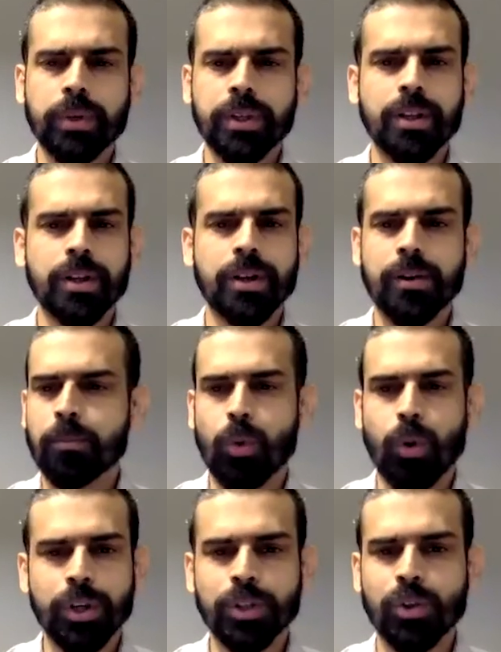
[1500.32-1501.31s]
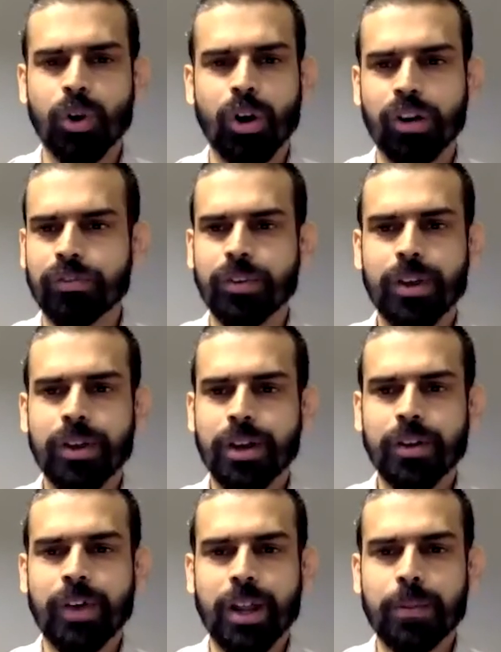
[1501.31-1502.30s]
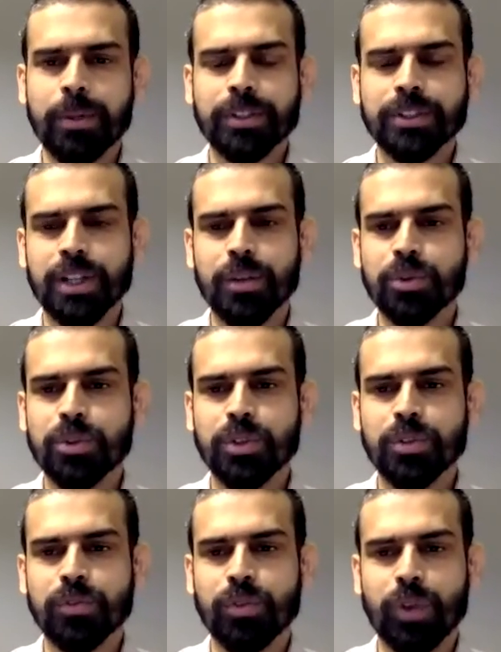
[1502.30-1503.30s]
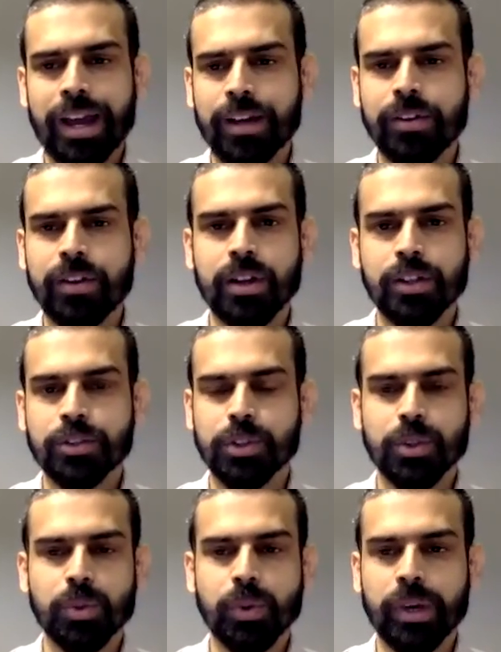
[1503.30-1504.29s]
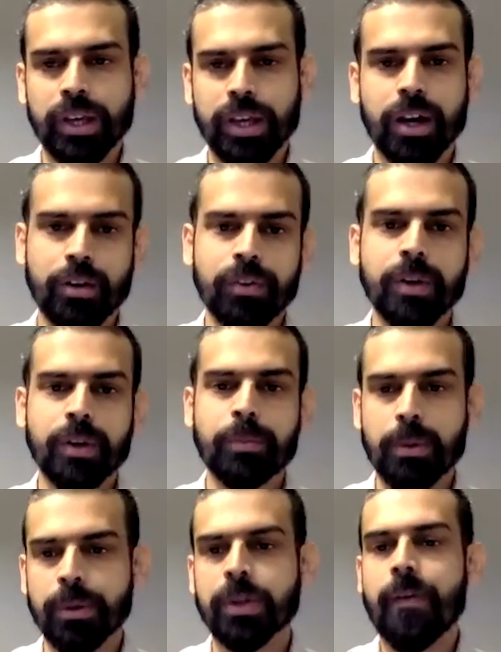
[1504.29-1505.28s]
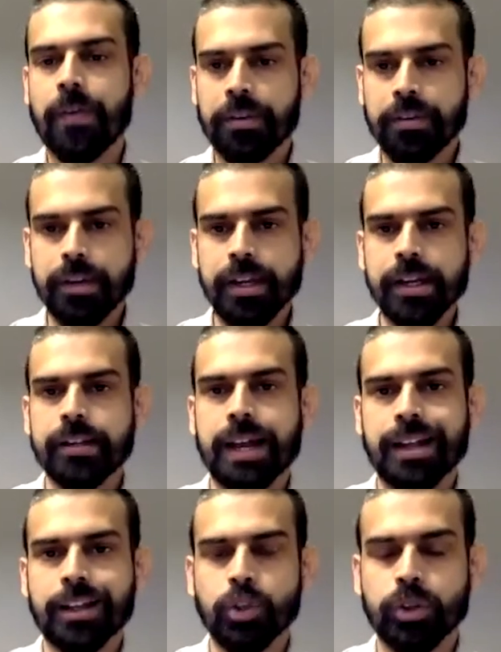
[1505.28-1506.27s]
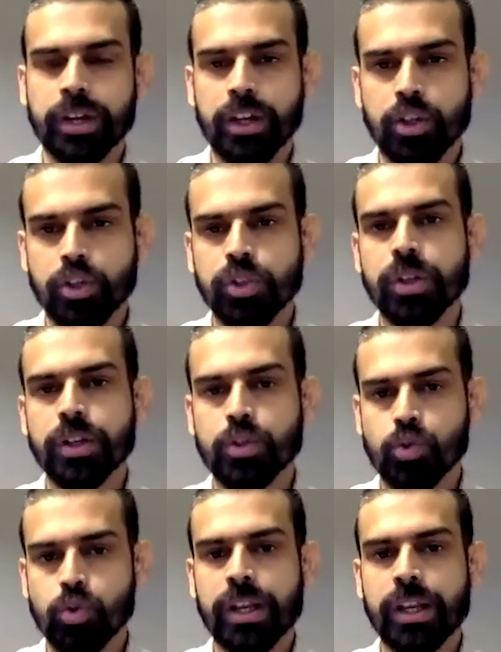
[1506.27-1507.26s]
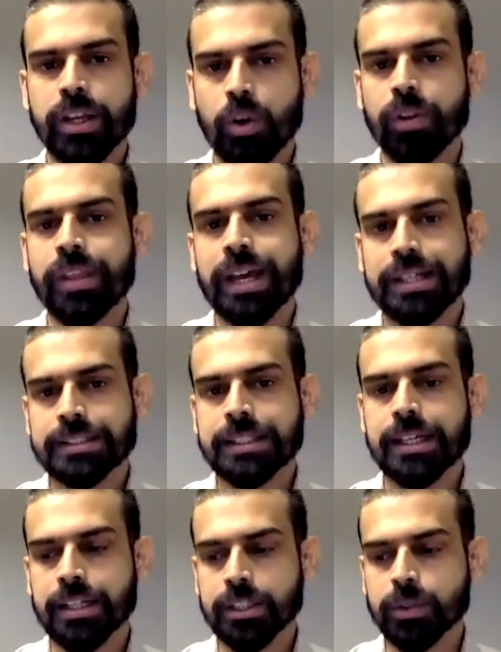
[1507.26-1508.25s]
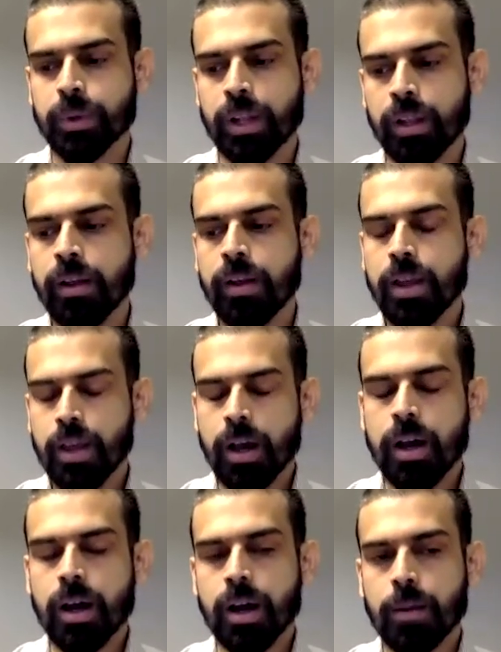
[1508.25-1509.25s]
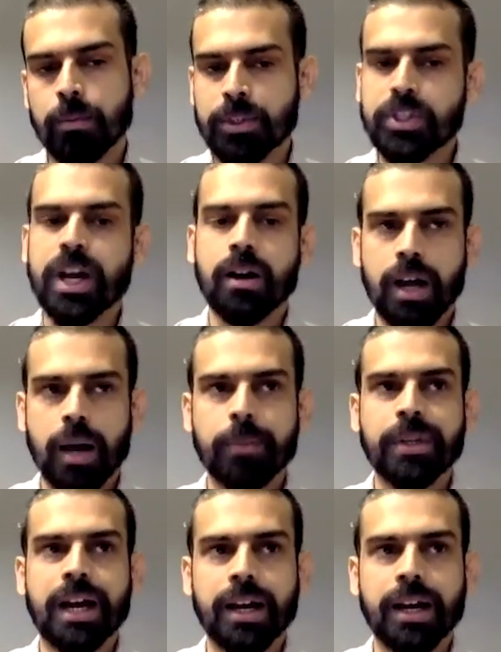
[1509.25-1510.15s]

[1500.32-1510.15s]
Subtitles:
the point of developing a solution for agriculture through AR? And where people need that education and training on that side as well. But yeah, I mean,